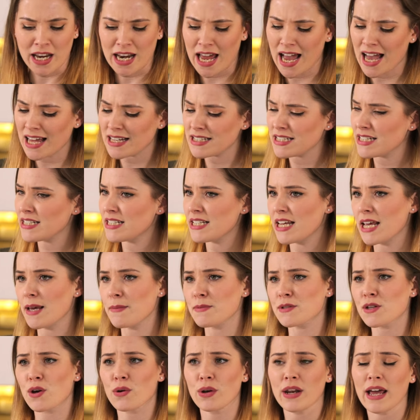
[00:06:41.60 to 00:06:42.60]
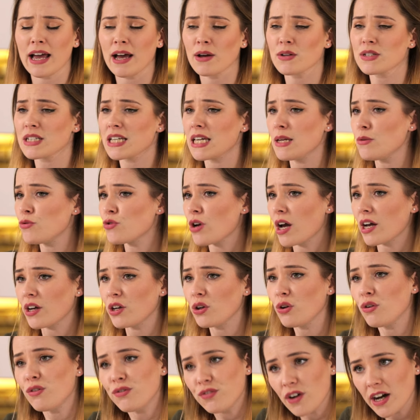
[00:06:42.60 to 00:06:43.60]
and handy tips on how to keep
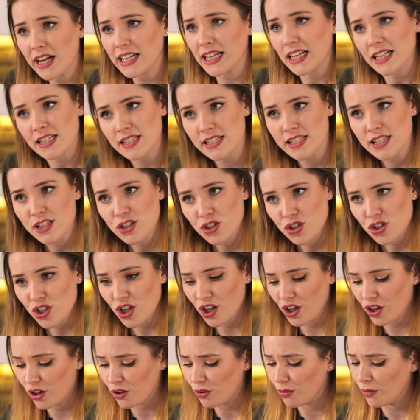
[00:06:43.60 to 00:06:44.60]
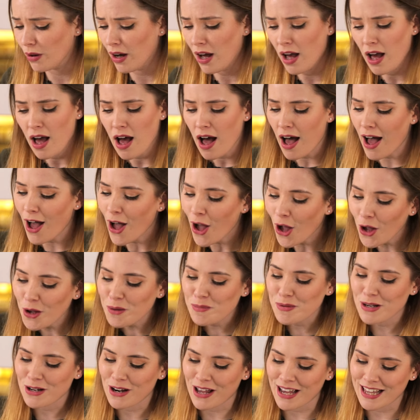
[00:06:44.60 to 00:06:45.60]
track of your finances too. I
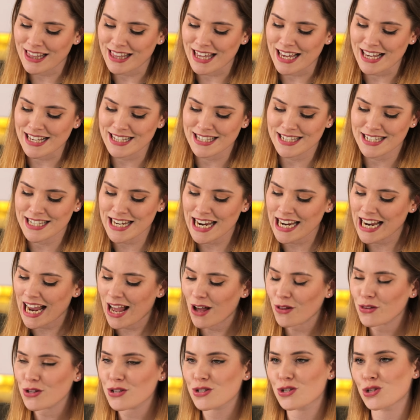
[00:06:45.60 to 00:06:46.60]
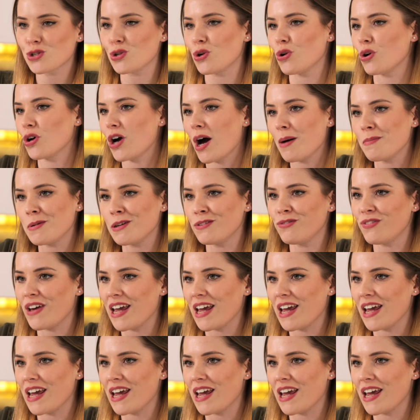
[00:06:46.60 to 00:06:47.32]
hope you like this. Dig out the store cupboard